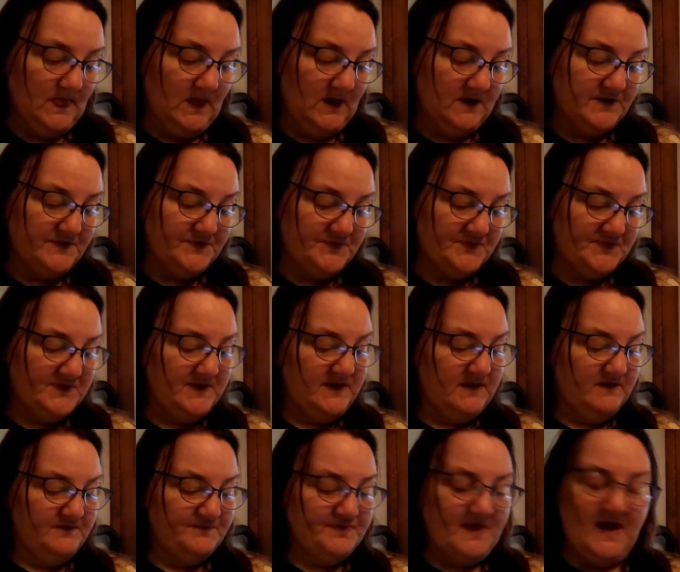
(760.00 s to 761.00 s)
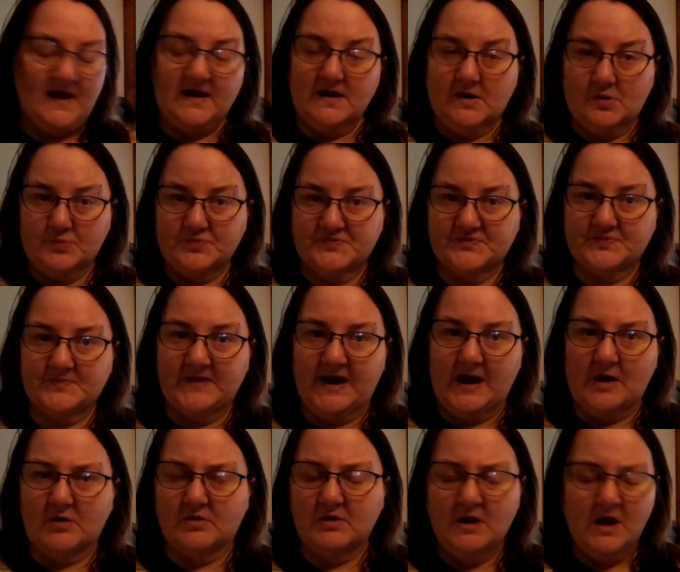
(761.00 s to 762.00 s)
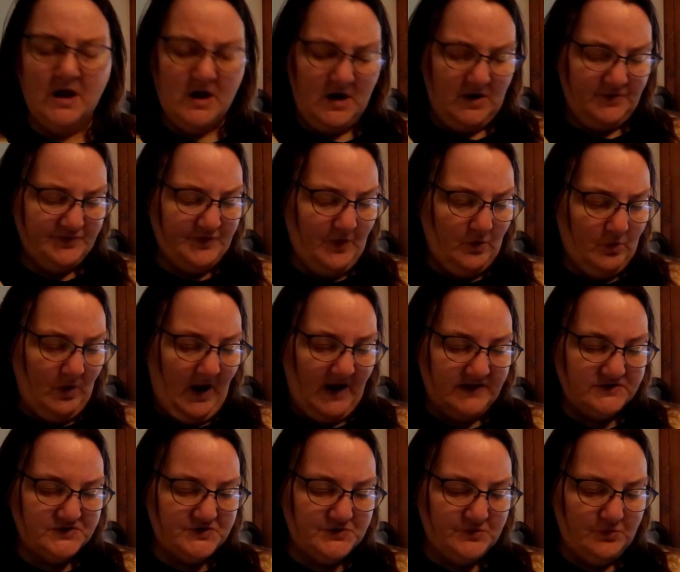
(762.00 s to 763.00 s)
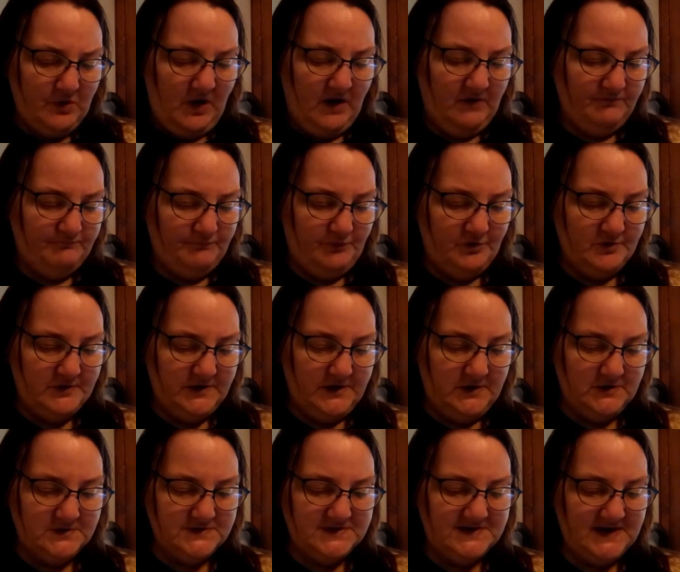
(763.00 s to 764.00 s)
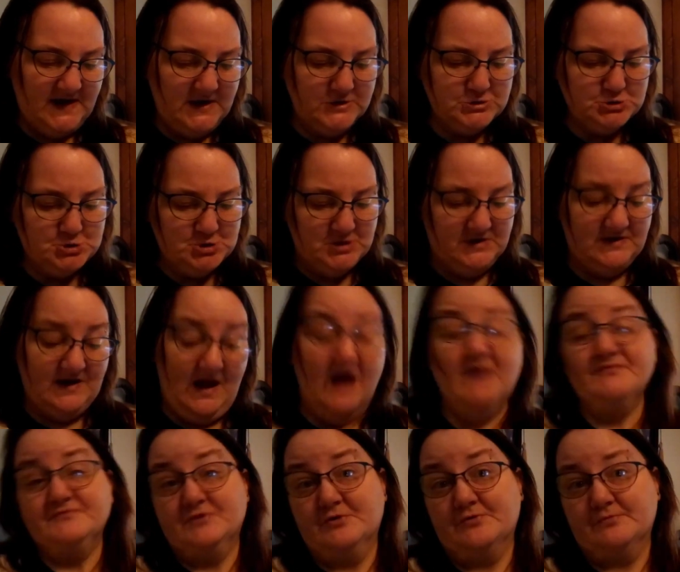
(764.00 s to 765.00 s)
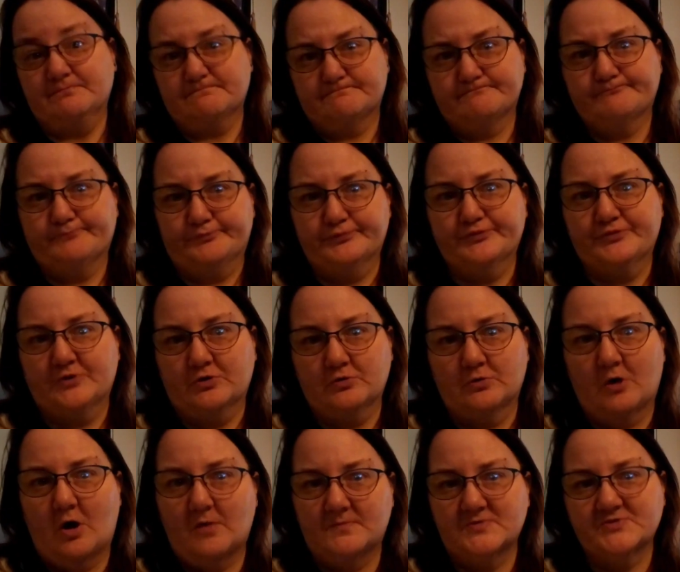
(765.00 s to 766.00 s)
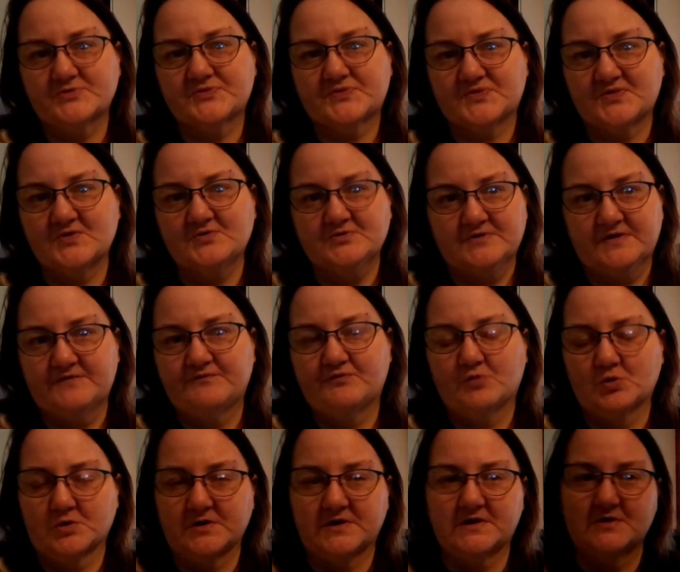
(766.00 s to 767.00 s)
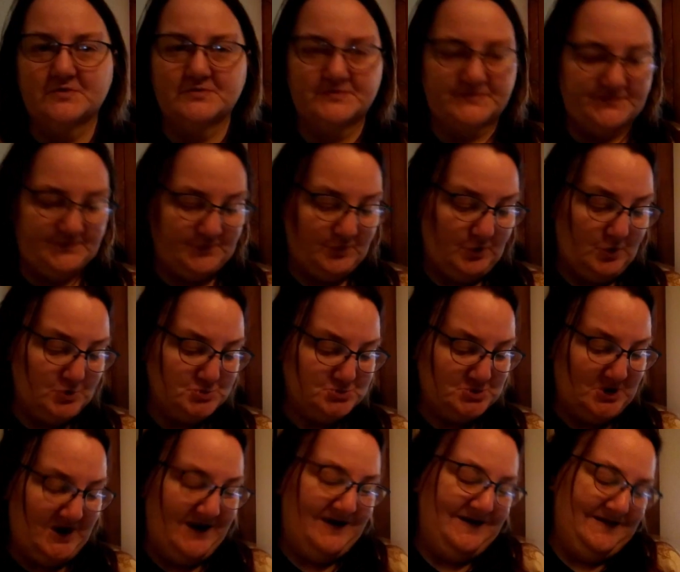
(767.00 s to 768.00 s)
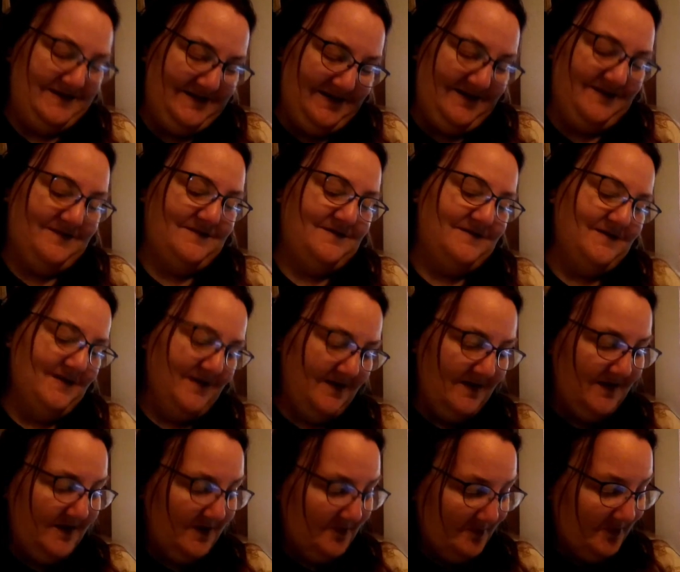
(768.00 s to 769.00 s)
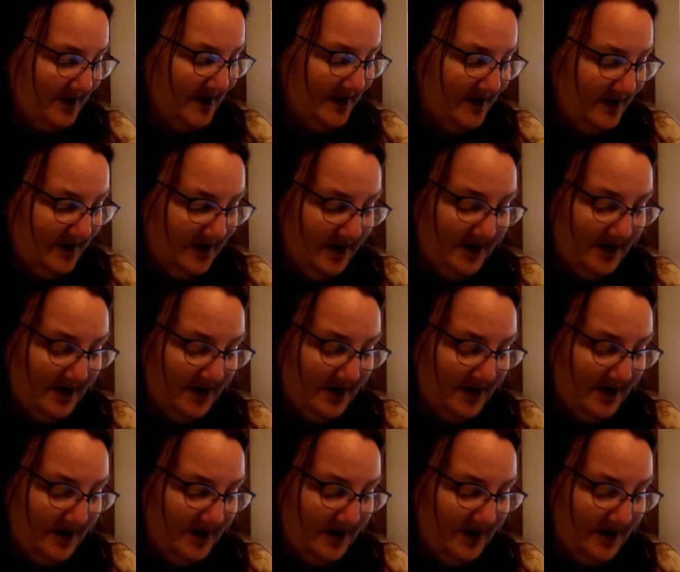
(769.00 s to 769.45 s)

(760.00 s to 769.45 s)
See if that helps me out. Though I do have pretty good tension after almost 34 years of crochet. But,